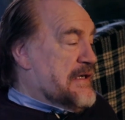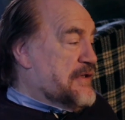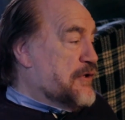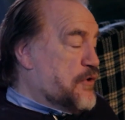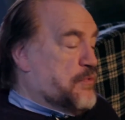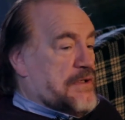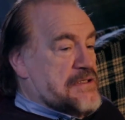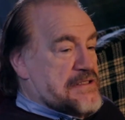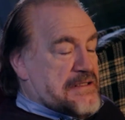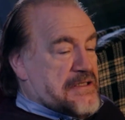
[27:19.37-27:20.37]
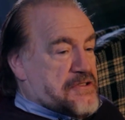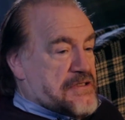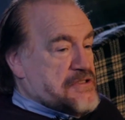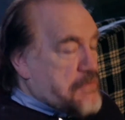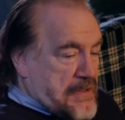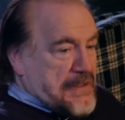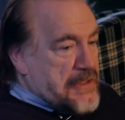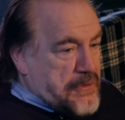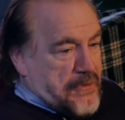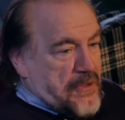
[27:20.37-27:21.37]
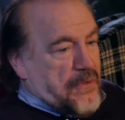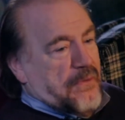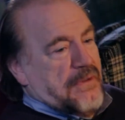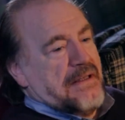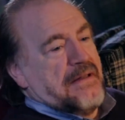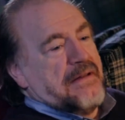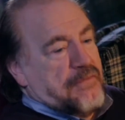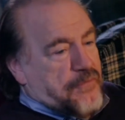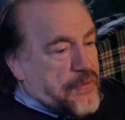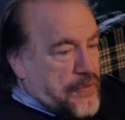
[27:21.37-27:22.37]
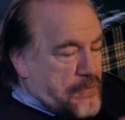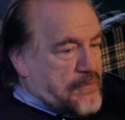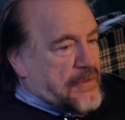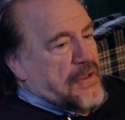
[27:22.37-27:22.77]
the good ones learn to trust you, they let you go, and then therefore you